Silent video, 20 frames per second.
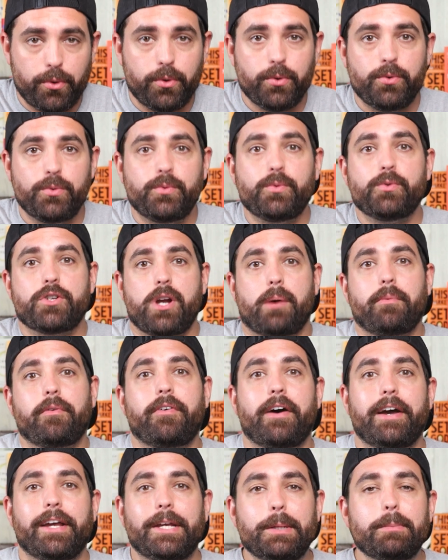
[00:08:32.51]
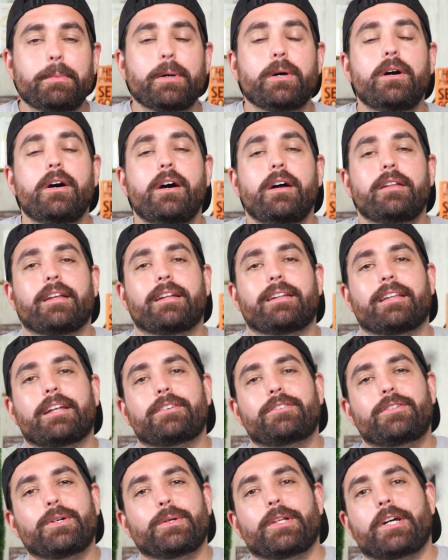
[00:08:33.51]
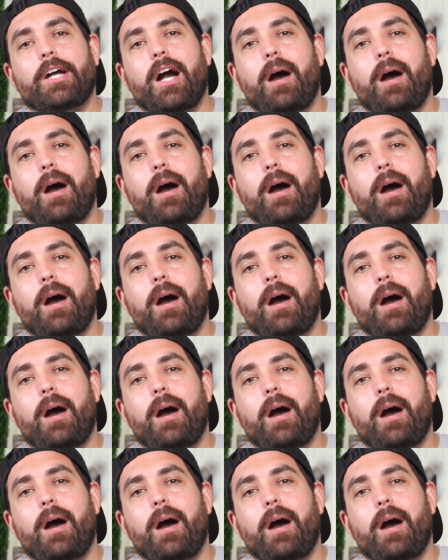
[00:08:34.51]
through Shopify email, then let us know